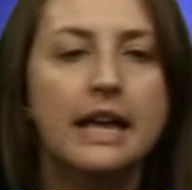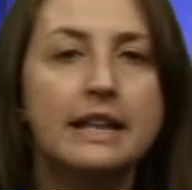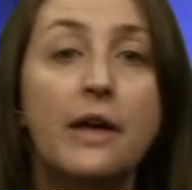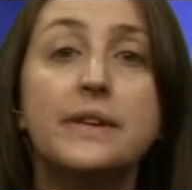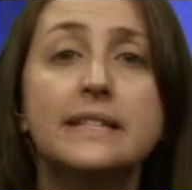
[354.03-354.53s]

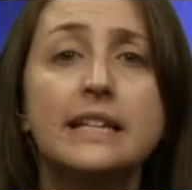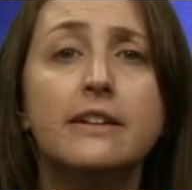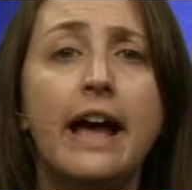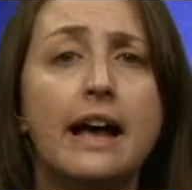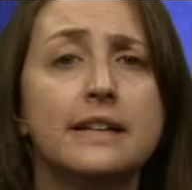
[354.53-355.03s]
Now this
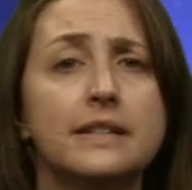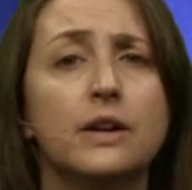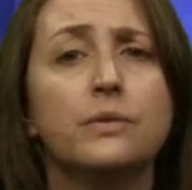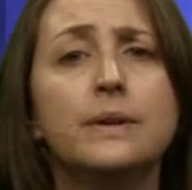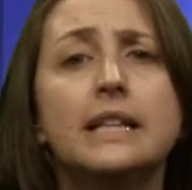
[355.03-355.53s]
eel has
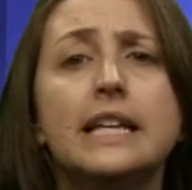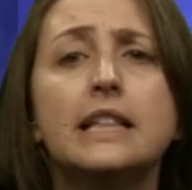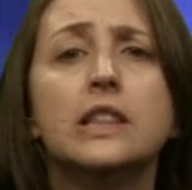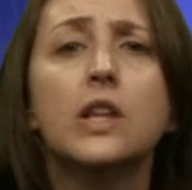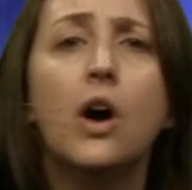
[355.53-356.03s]
a really
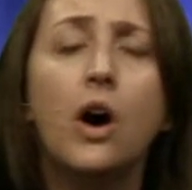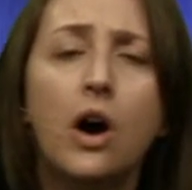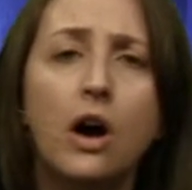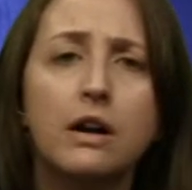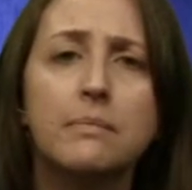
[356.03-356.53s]

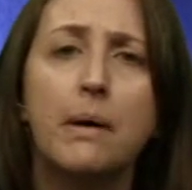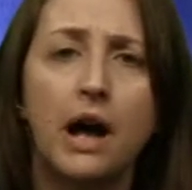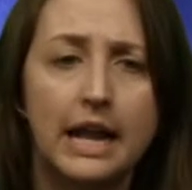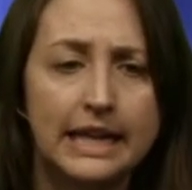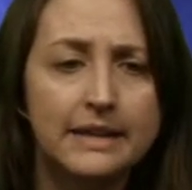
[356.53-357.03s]
long
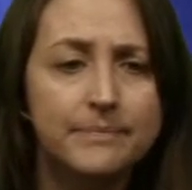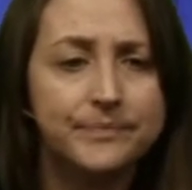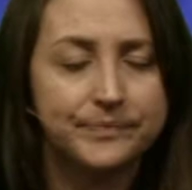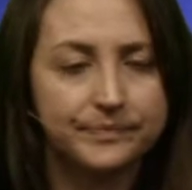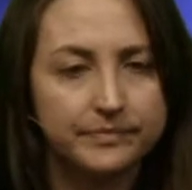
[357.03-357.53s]
body.
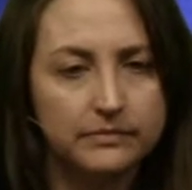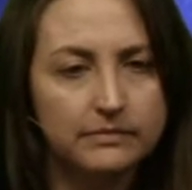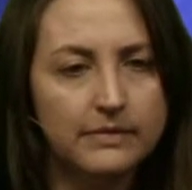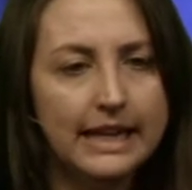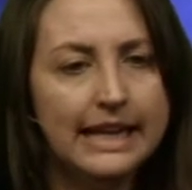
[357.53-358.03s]

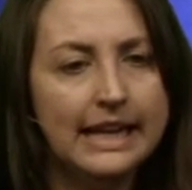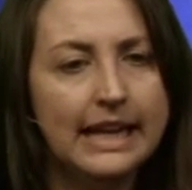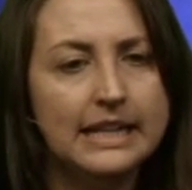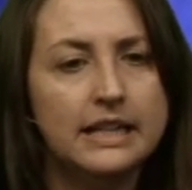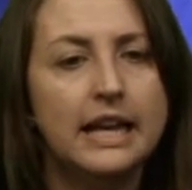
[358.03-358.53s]

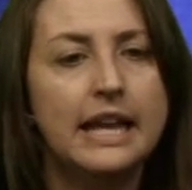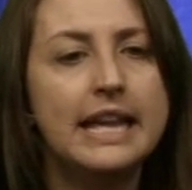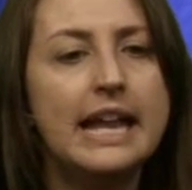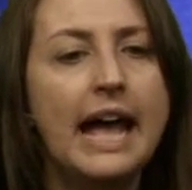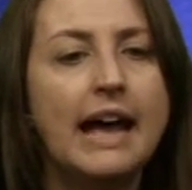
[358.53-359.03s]
And
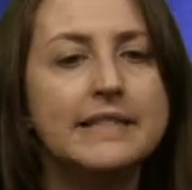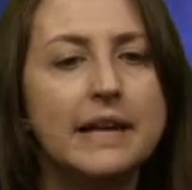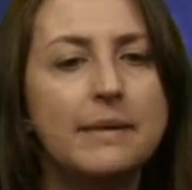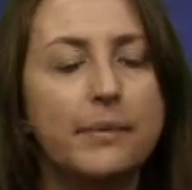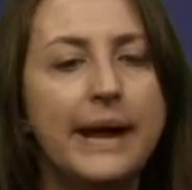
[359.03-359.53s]
again, it has
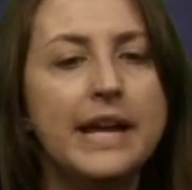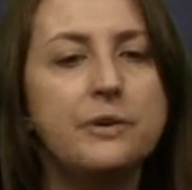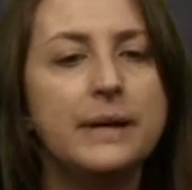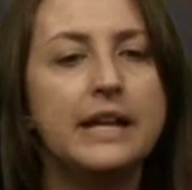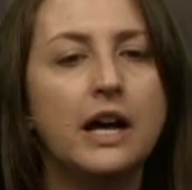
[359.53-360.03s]
that bright
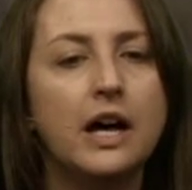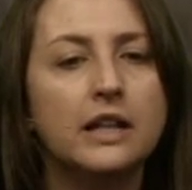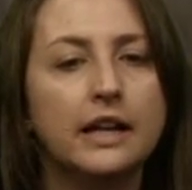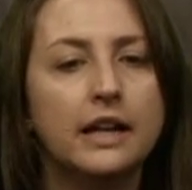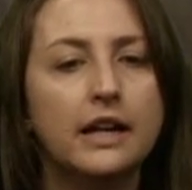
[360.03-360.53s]
green color.